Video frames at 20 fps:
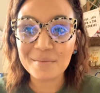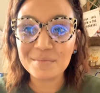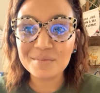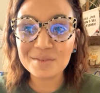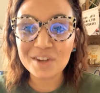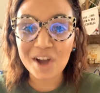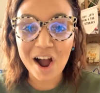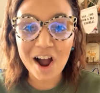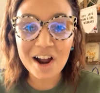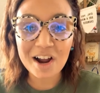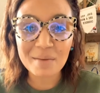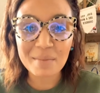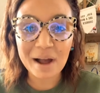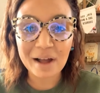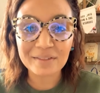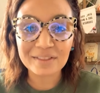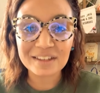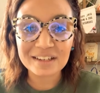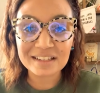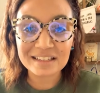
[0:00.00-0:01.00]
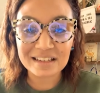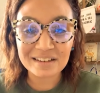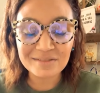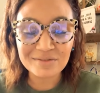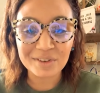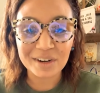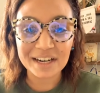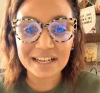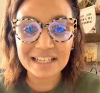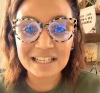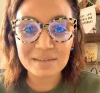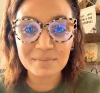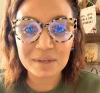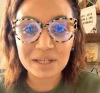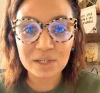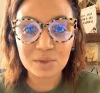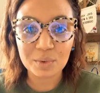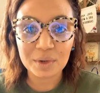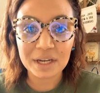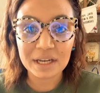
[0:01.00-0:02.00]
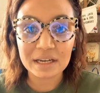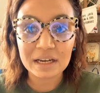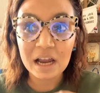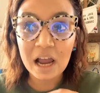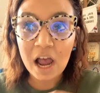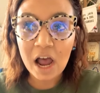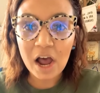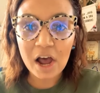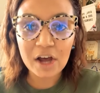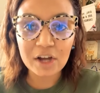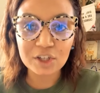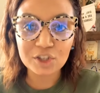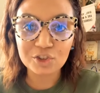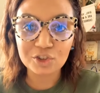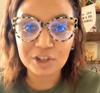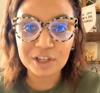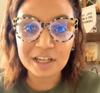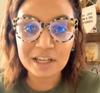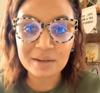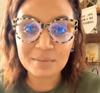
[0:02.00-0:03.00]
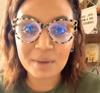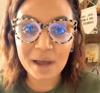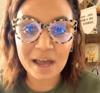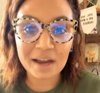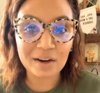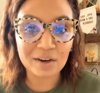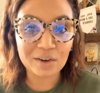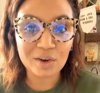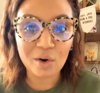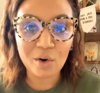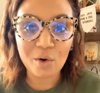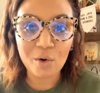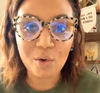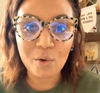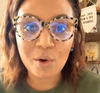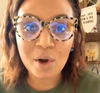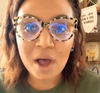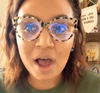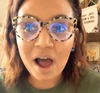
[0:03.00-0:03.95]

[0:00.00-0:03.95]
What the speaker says: talk about the difference between a dream and a goal.